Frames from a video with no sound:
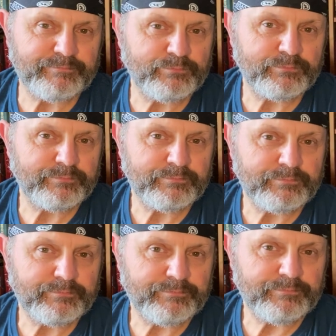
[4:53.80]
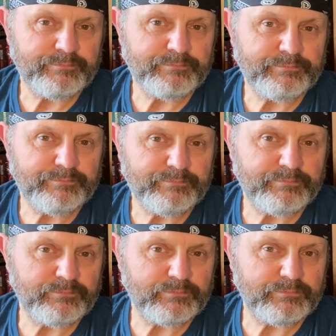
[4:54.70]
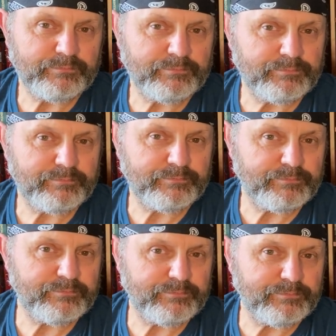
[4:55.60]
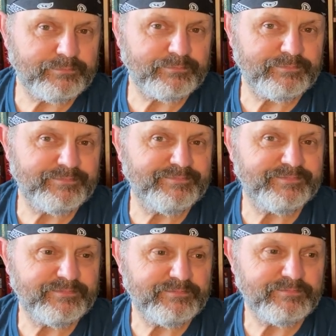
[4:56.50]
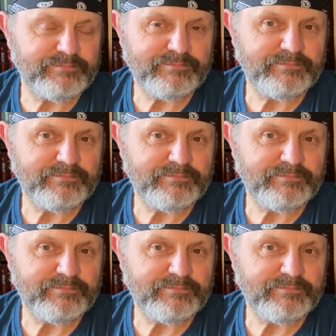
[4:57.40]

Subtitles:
(not speaking)